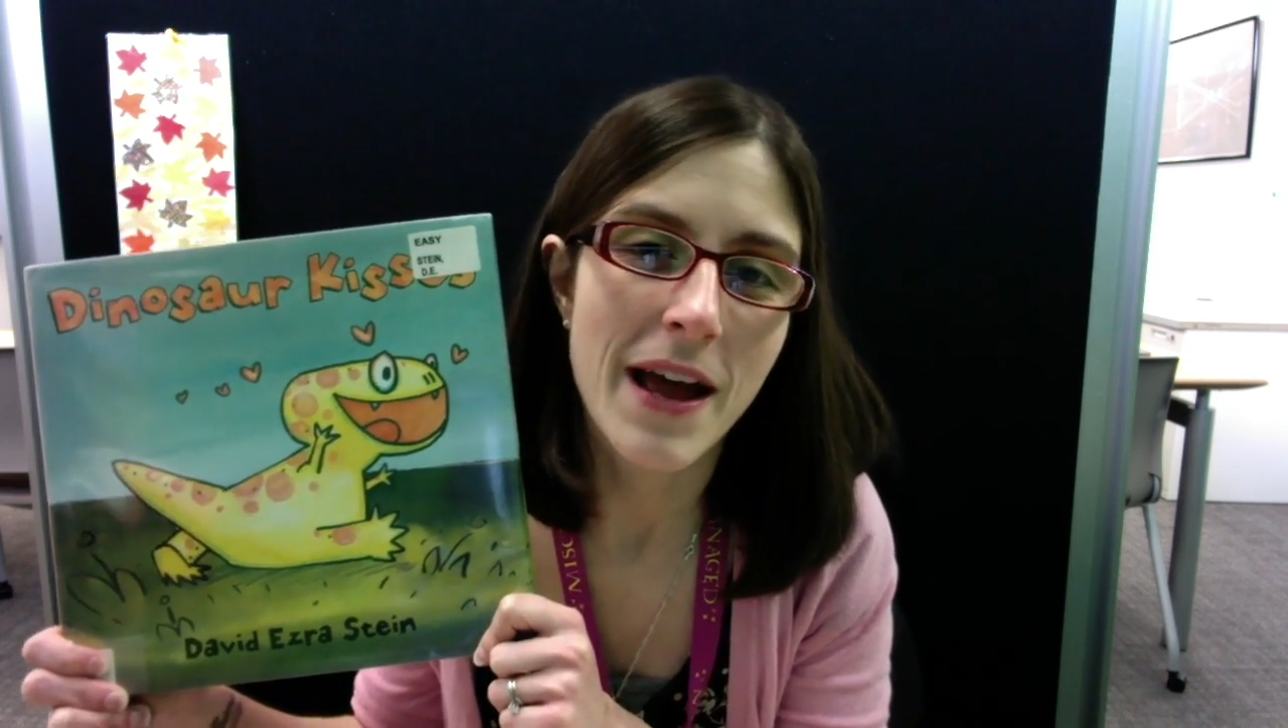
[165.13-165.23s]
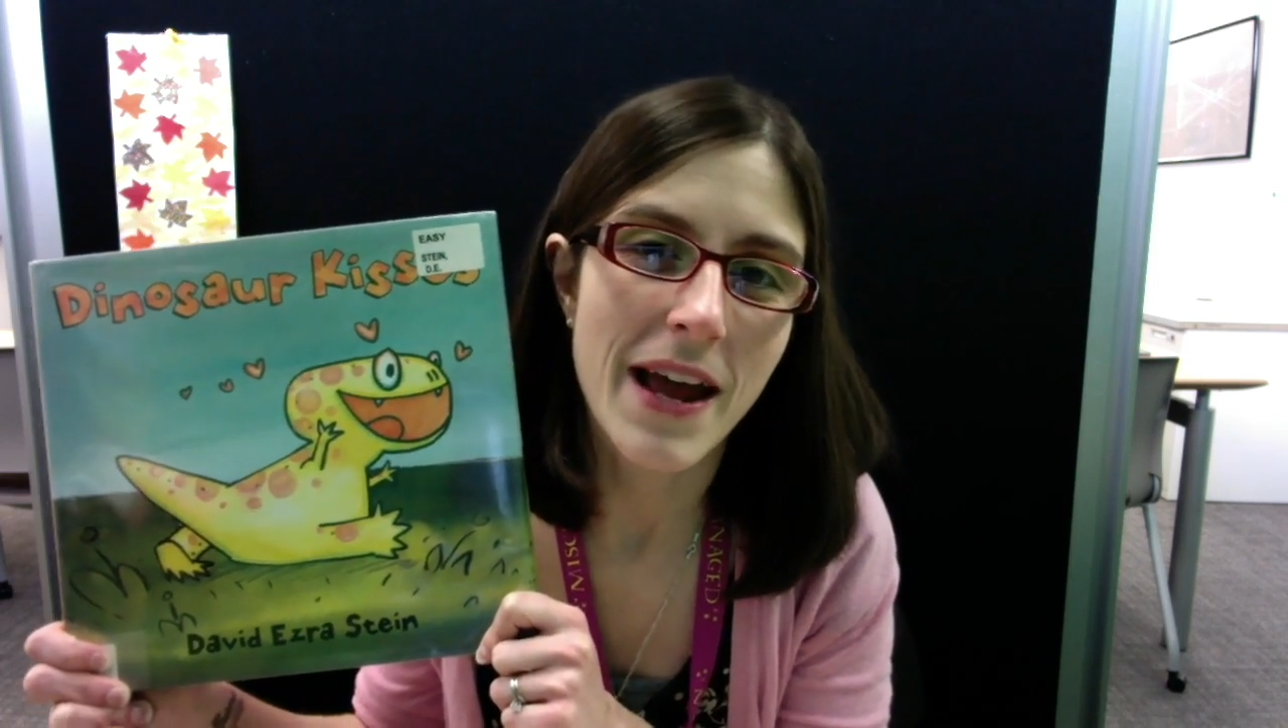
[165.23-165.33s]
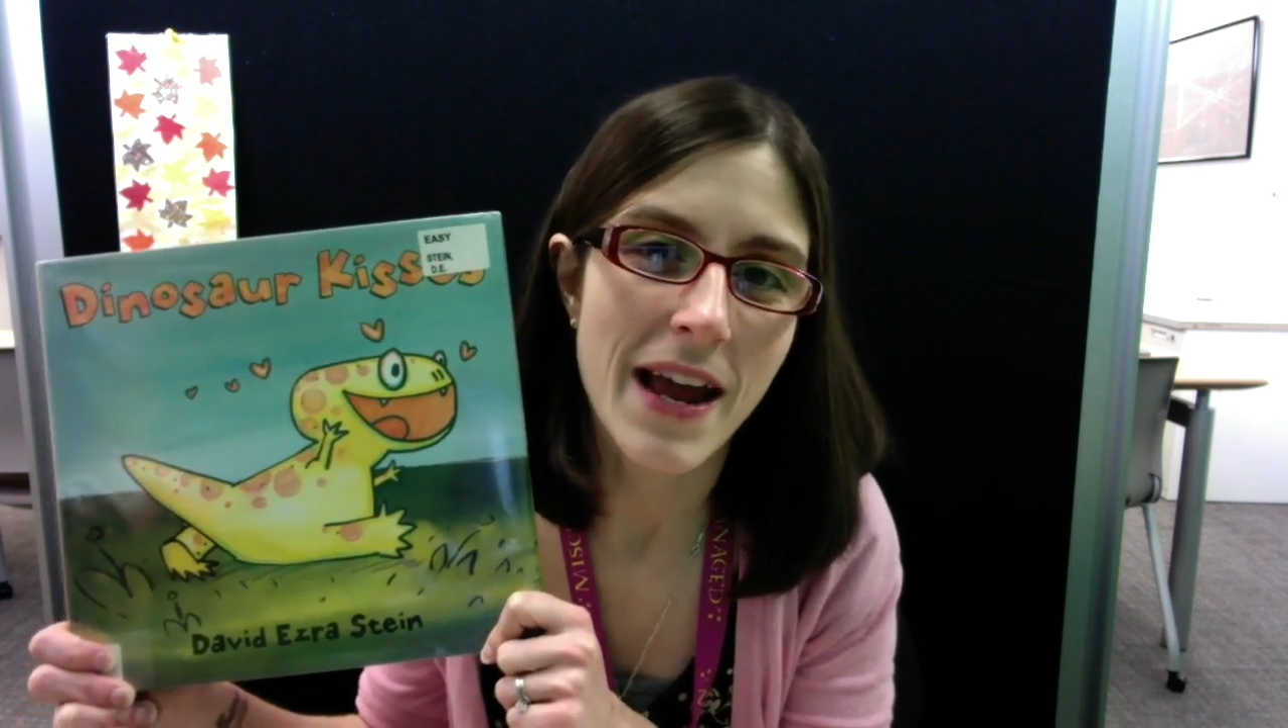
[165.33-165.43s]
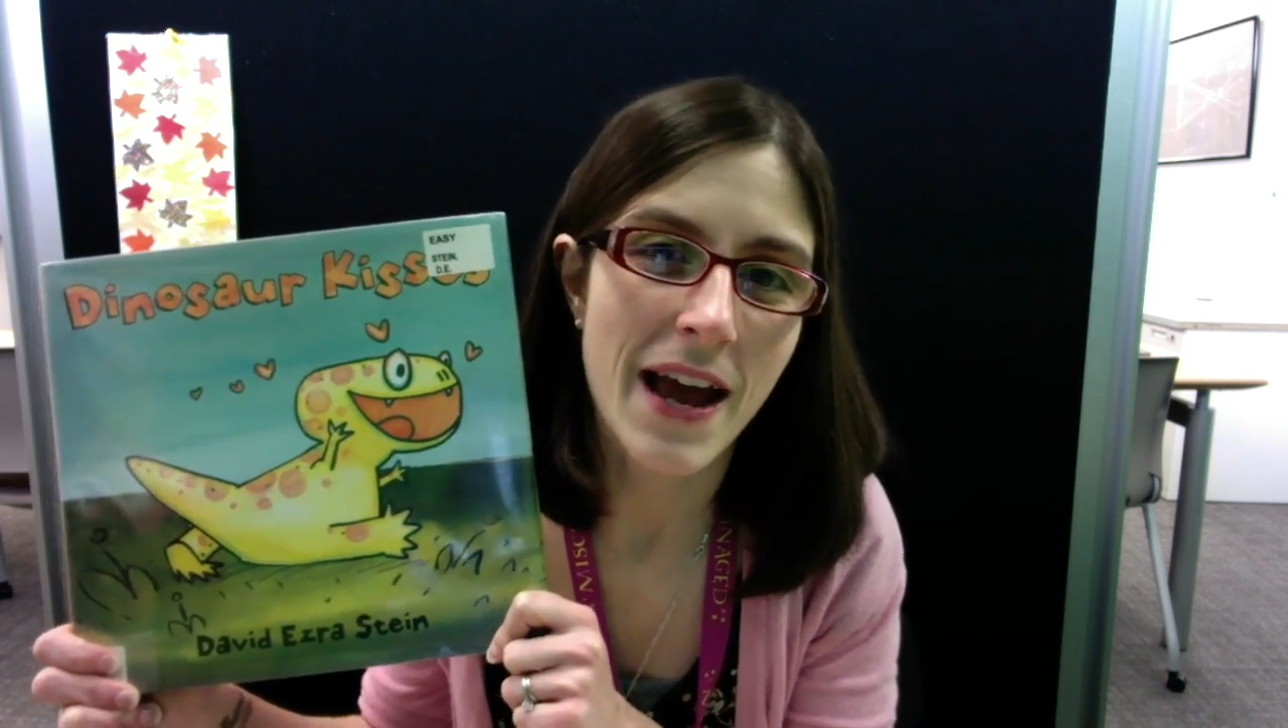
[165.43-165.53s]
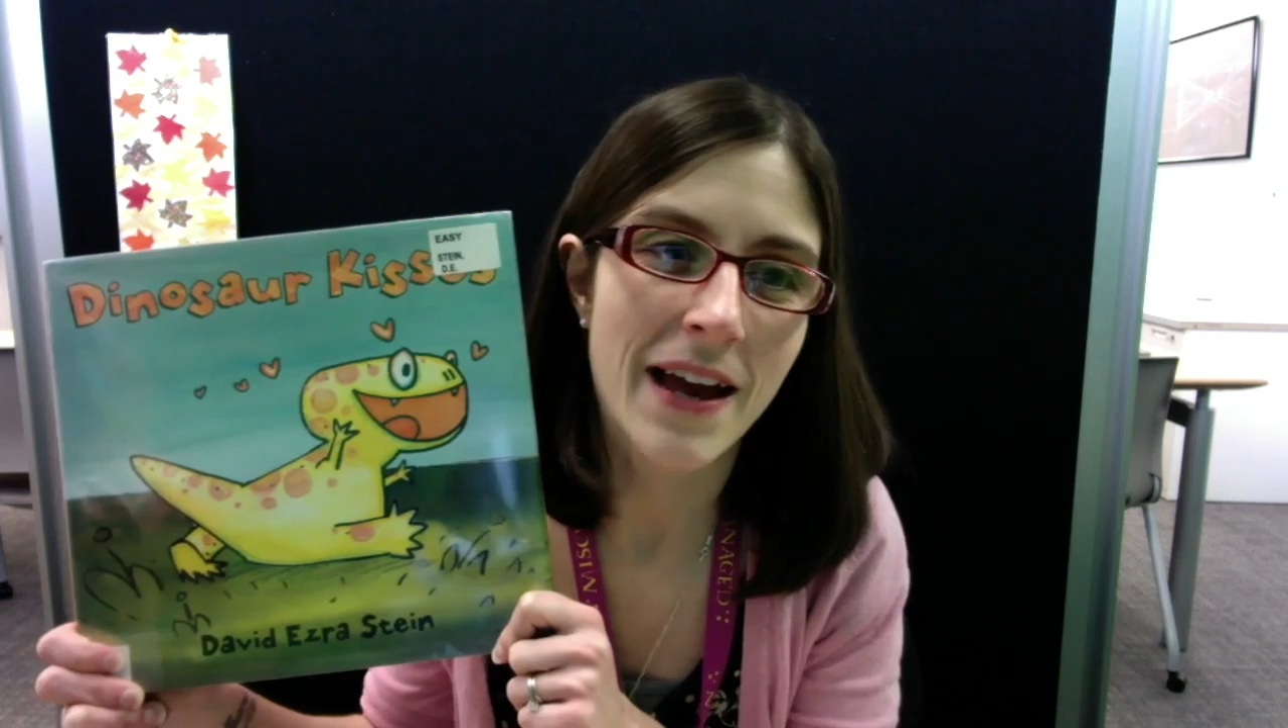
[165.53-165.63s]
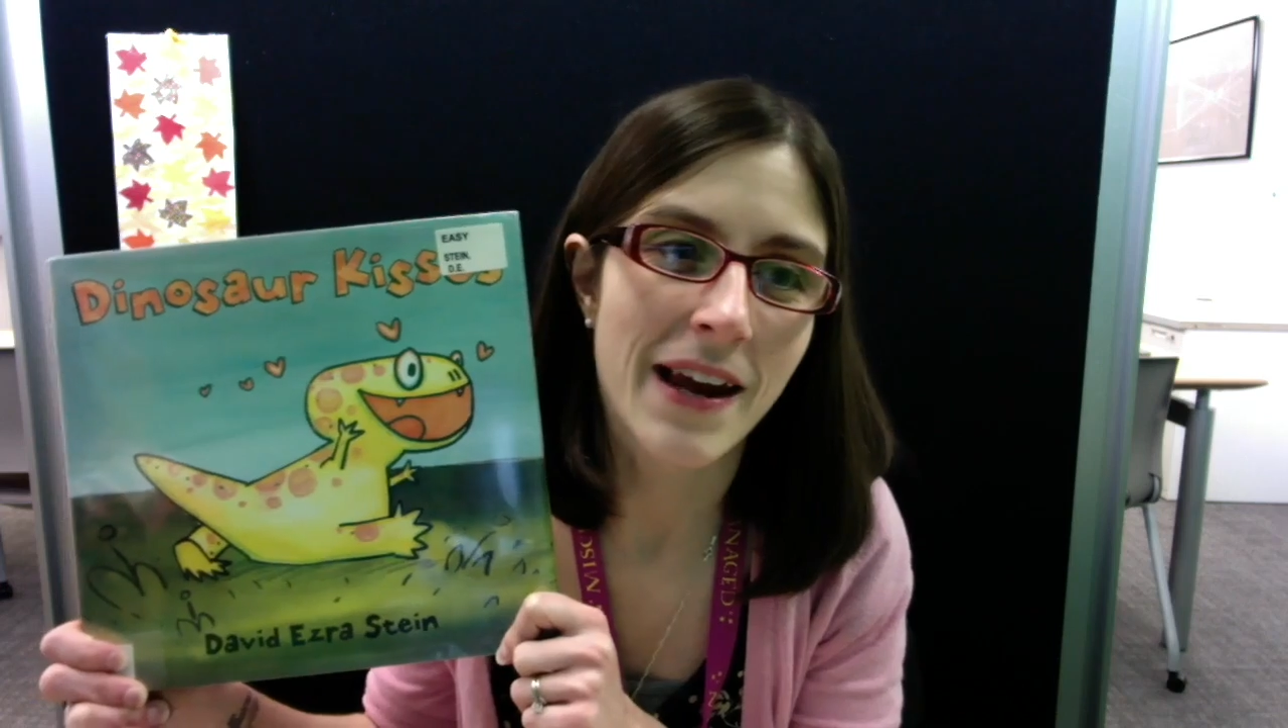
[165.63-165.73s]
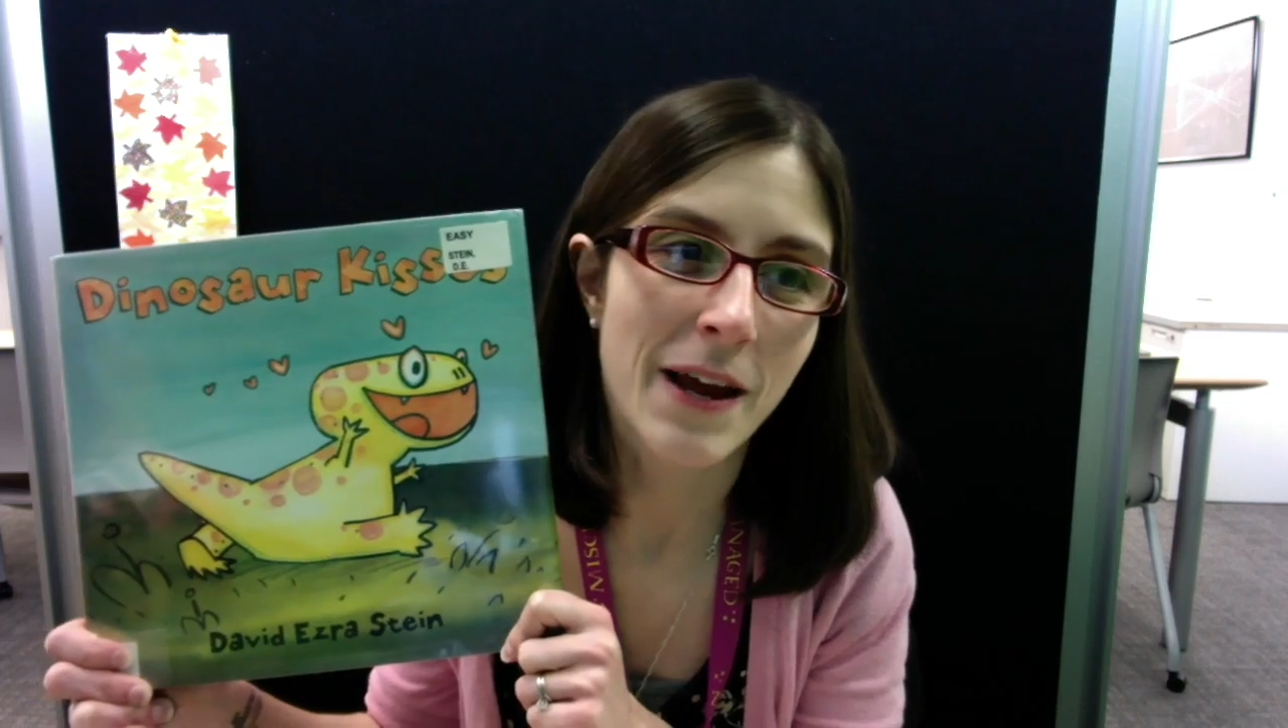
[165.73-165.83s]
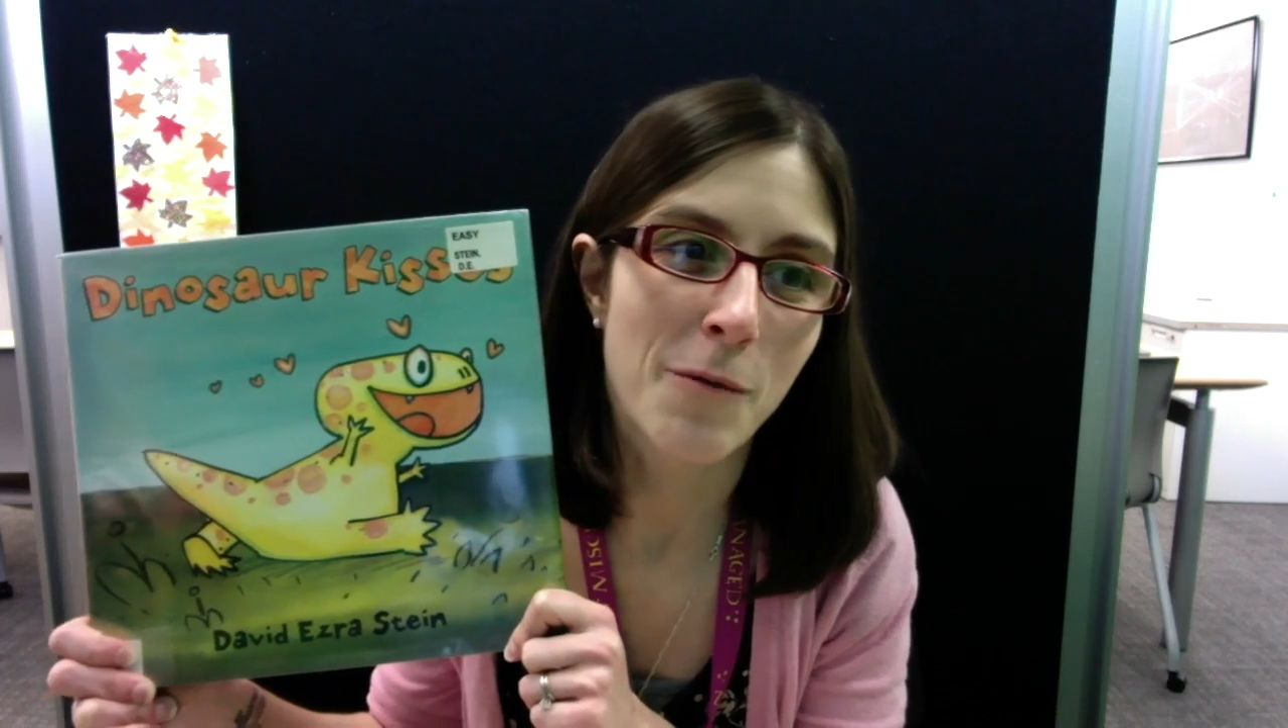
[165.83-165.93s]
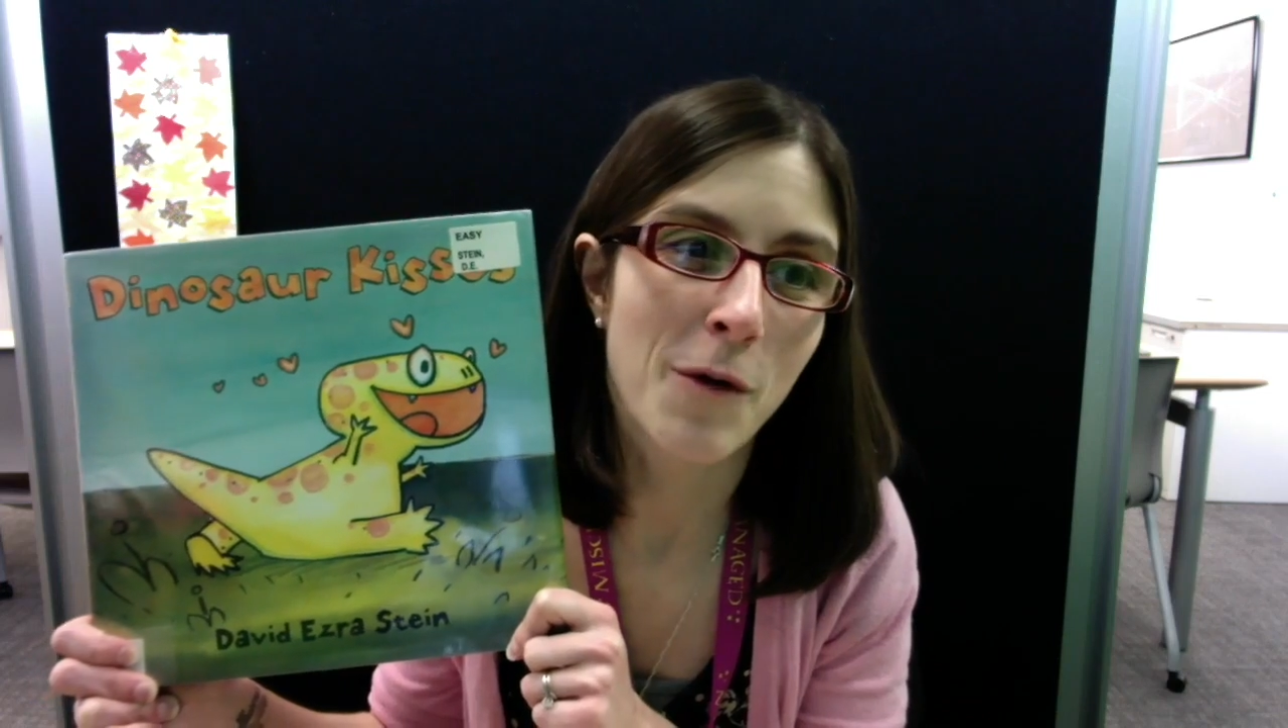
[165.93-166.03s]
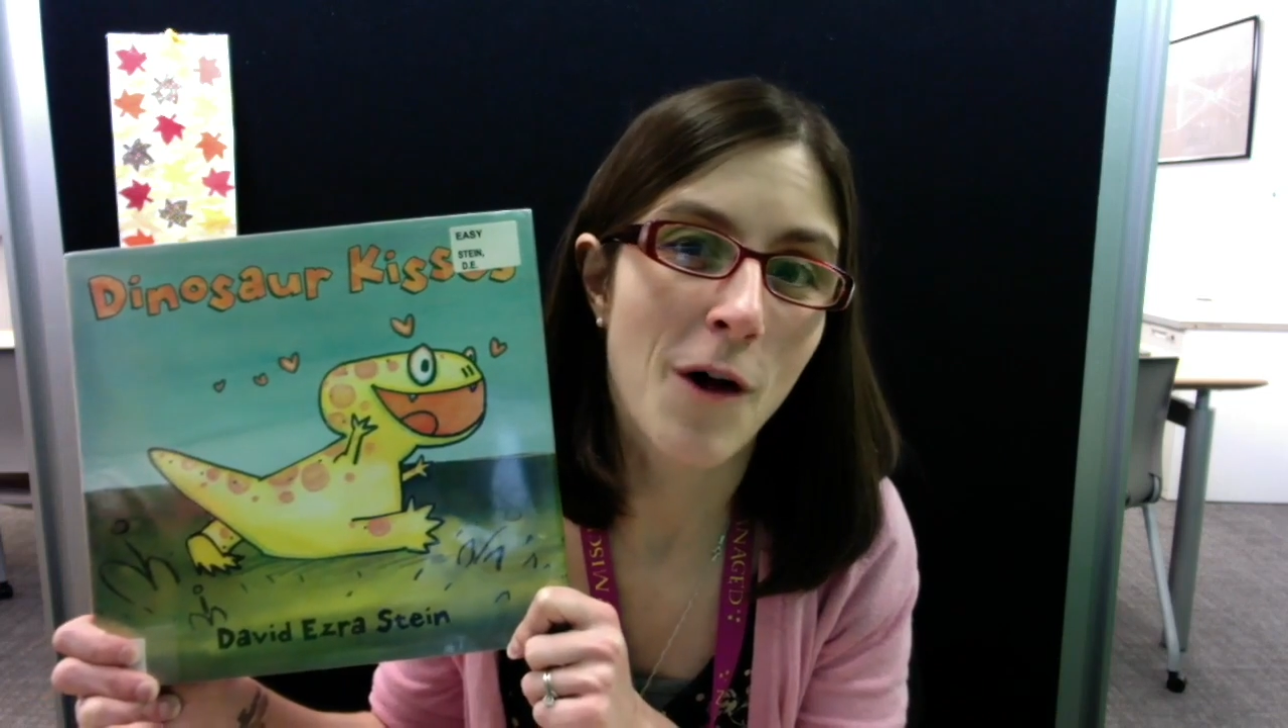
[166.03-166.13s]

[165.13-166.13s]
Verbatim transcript: and it will